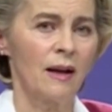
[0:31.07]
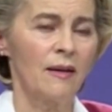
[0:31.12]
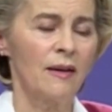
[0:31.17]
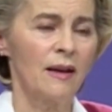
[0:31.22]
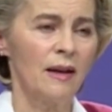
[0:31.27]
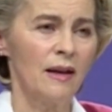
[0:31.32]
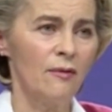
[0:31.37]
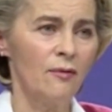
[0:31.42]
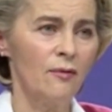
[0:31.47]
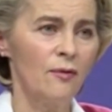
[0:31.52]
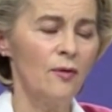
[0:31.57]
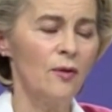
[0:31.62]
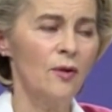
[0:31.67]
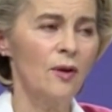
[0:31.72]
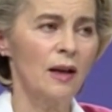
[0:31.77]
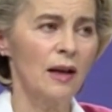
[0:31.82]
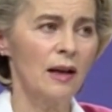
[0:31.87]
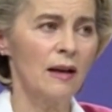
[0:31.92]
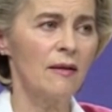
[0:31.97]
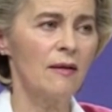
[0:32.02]
And
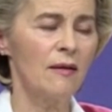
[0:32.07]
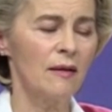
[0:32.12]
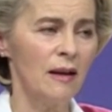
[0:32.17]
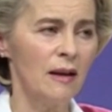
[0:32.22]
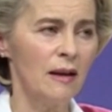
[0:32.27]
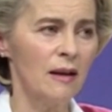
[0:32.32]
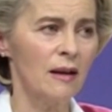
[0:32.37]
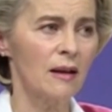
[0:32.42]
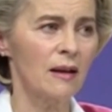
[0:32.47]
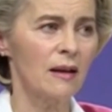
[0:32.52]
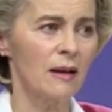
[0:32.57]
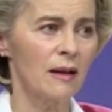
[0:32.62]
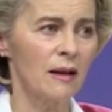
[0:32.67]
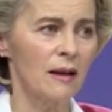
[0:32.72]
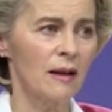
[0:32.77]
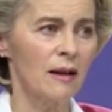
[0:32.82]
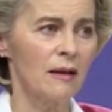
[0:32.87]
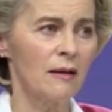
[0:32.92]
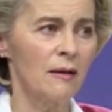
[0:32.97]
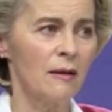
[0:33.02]
therefore, I think
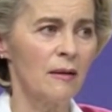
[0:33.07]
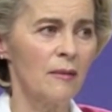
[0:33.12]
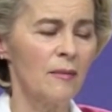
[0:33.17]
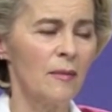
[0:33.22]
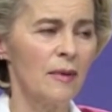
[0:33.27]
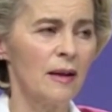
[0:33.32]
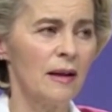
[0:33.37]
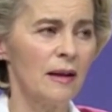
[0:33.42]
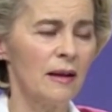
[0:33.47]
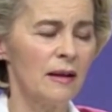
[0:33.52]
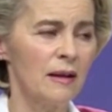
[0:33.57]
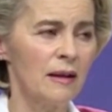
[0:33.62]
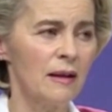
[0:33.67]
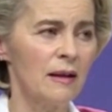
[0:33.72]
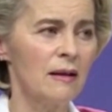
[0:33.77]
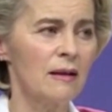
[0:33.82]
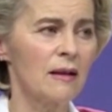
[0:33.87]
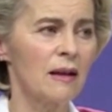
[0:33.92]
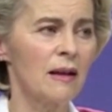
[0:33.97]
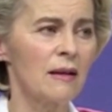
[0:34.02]
it
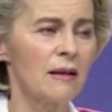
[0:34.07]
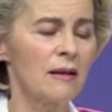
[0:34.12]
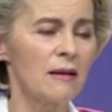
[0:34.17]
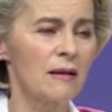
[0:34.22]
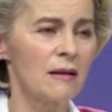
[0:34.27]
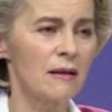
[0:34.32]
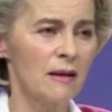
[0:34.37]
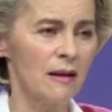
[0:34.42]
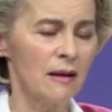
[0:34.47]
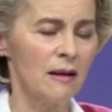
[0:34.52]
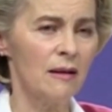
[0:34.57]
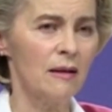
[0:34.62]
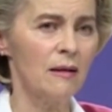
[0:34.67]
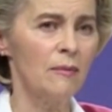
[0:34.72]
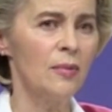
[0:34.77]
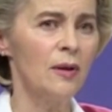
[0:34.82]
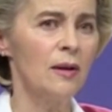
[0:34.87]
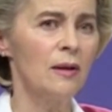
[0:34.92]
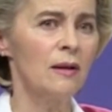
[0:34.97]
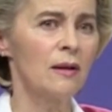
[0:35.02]
is
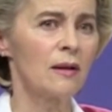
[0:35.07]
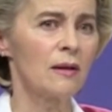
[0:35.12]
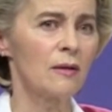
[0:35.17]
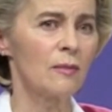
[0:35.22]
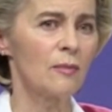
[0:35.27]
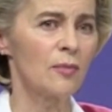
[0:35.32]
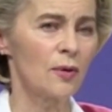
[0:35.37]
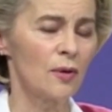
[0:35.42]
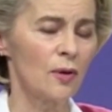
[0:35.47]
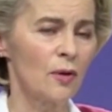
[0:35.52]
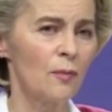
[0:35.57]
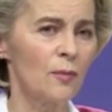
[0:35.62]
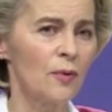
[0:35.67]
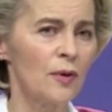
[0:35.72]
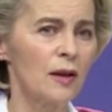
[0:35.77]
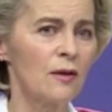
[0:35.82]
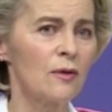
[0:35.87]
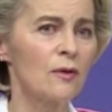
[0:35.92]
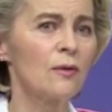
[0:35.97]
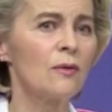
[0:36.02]
understandable and
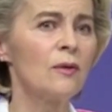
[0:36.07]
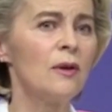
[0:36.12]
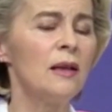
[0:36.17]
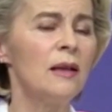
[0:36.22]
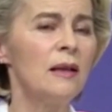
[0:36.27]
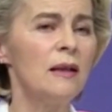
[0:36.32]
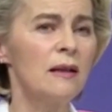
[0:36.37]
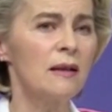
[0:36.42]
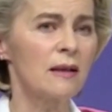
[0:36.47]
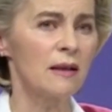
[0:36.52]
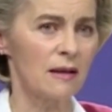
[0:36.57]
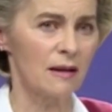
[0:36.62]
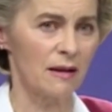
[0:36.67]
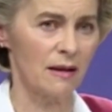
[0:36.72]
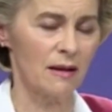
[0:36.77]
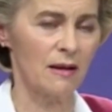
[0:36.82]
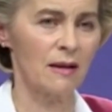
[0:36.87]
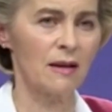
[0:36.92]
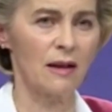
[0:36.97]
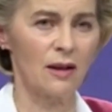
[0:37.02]
appropriate to lead
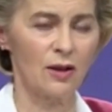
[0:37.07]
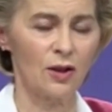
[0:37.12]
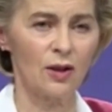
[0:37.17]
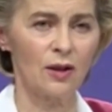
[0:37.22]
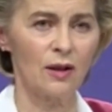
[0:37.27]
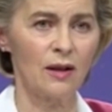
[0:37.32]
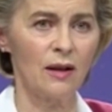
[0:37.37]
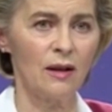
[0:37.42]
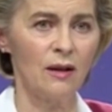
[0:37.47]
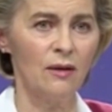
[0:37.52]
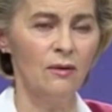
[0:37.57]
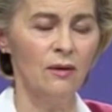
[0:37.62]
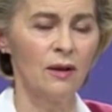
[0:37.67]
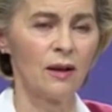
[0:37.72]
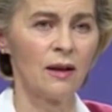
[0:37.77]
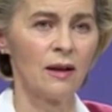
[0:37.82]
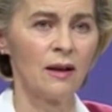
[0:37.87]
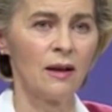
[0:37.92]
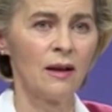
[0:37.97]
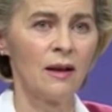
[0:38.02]
this discussion now,
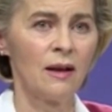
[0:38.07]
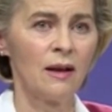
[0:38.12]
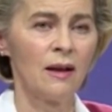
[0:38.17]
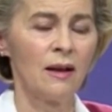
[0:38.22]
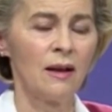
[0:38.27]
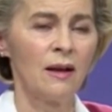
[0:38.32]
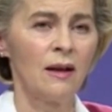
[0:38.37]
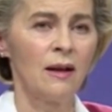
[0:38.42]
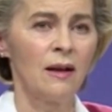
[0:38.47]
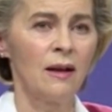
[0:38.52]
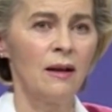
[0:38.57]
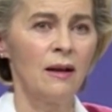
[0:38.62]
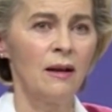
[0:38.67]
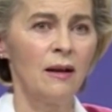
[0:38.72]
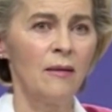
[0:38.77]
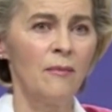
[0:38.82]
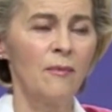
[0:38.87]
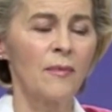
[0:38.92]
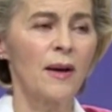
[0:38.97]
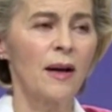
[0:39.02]

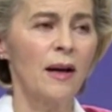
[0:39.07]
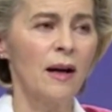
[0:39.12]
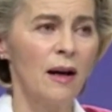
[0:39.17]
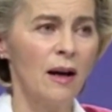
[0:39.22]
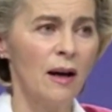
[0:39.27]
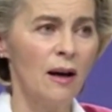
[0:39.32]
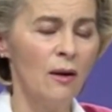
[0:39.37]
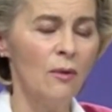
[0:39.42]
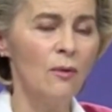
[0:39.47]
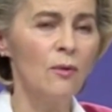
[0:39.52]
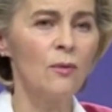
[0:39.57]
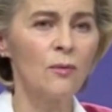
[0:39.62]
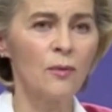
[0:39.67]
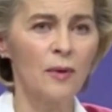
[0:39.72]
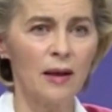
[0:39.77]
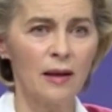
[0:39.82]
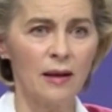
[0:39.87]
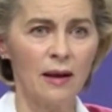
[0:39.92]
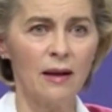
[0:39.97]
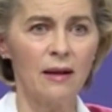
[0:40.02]
how
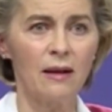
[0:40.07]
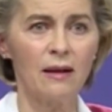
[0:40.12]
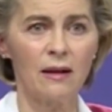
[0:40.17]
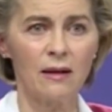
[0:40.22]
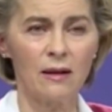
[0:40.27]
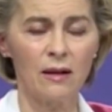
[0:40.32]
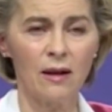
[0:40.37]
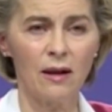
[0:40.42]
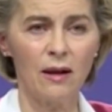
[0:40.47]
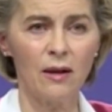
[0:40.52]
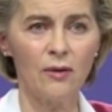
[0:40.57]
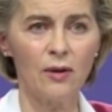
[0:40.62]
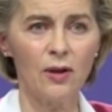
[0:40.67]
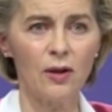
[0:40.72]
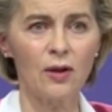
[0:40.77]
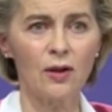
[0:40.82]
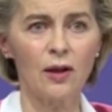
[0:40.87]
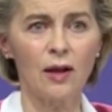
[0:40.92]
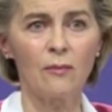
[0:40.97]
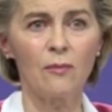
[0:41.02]
we can
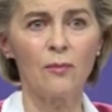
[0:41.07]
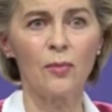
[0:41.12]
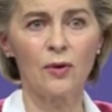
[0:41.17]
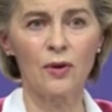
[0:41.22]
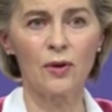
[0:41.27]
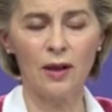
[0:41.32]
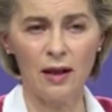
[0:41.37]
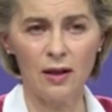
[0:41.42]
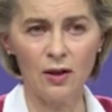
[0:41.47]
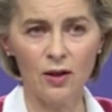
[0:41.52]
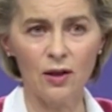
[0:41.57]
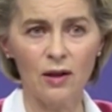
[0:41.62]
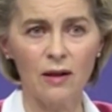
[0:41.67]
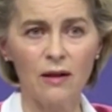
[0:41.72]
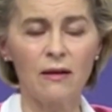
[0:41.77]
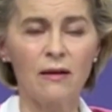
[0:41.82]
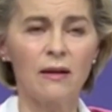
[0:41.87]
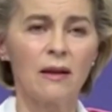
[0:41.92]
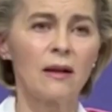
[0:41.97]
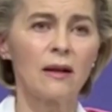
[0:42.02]
encourage and
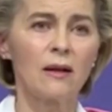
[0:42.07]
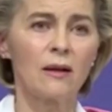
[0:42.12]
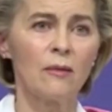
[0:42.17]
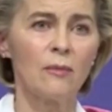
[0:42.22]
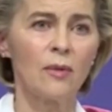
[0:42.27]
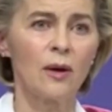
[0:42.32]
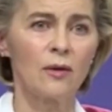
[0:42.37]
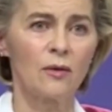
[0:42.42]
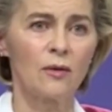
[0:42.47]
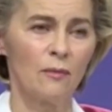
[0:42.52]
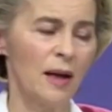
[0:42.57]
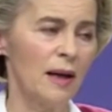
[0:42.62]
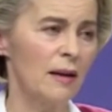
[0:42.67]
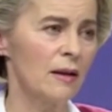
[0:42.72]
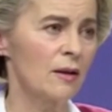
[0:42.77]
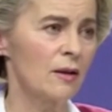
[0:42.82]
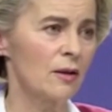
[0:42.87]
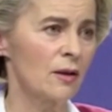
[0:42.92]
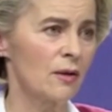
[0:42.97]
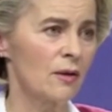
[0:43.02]
potentially think about
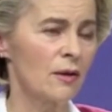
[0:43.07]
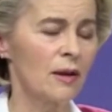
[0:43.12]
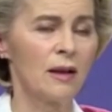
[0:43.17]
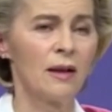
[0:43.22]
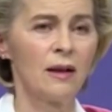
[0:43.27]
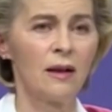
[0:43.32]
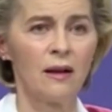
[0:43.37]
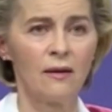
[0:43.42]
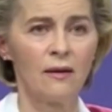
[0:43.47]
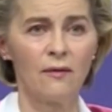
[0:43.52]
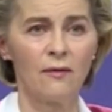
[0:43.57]
mandatory.